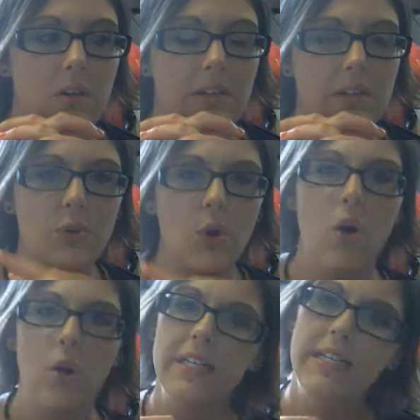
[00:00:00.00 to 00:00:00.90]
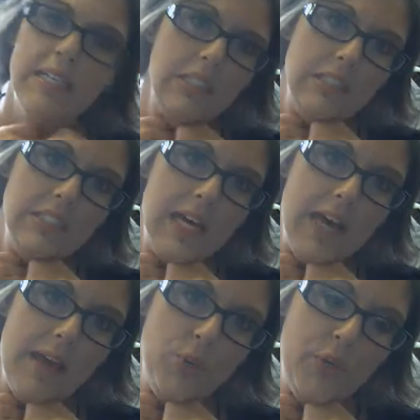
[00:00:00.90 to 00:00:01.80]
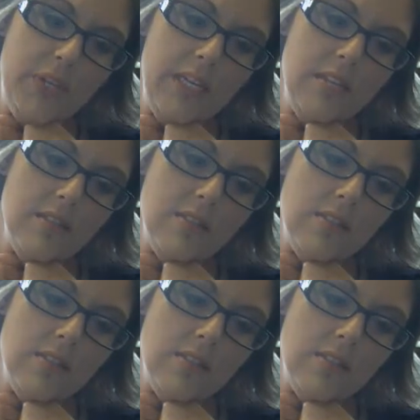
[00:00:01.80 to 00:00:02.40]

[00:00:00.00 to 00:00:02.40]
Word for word: of cardigan type hoodies.